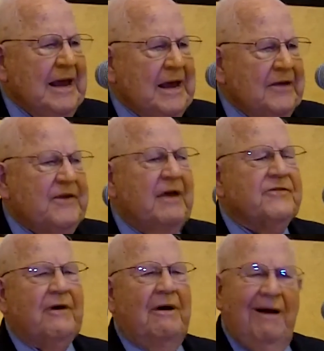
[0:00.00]
He
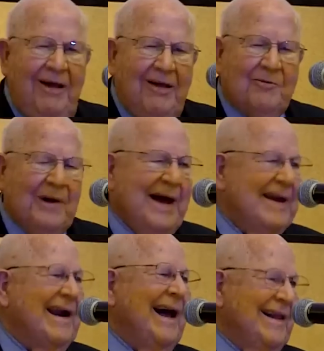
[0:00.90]
says, "All
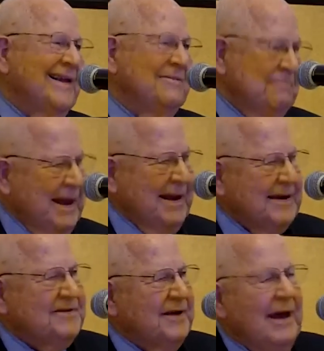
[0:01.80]
right, I'll admit
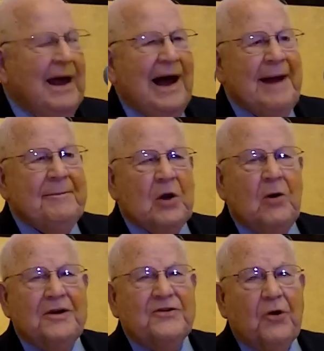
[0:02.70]
it. I'm
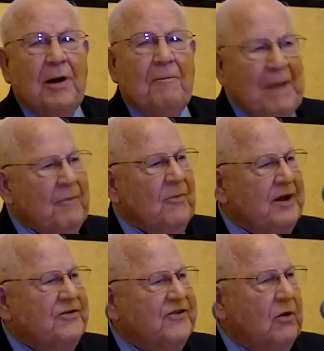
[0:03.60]
going to a
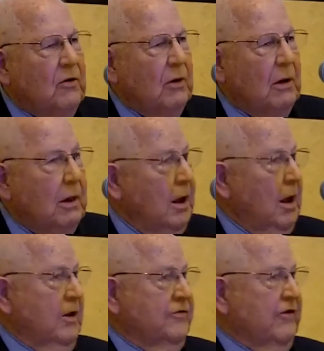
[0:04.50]
memory school."
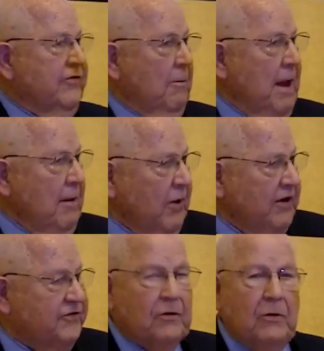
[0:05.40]
He says, "A
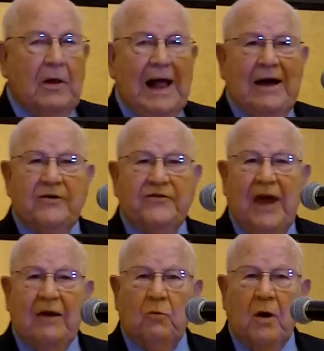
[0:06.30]
memory school? How does
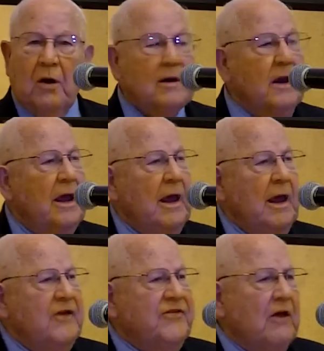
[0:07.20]
that work?"
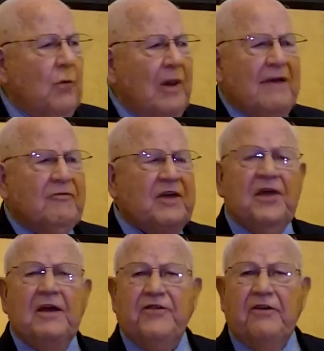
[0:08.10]
He says, "Well,
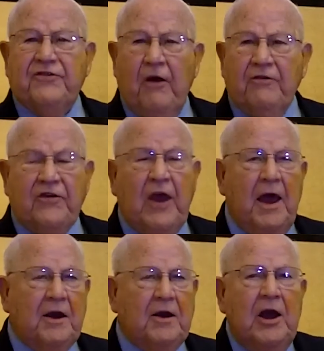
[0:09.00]
everything's
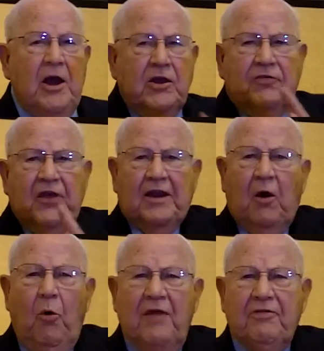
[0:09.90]
associated. You think
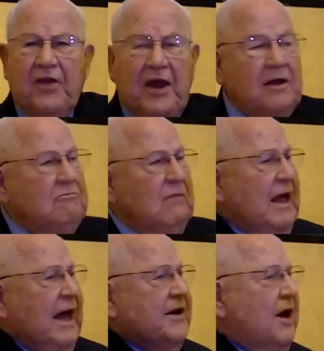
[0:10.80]
of one thing,
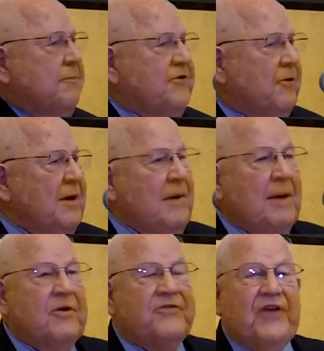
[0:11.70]
that helps you
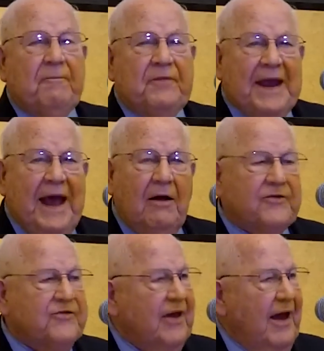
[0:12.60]
remember something
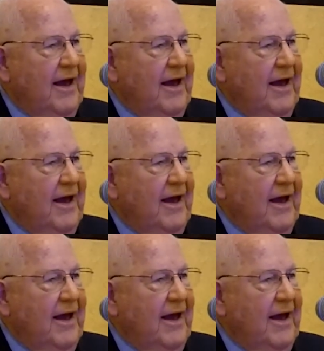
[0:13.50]
else."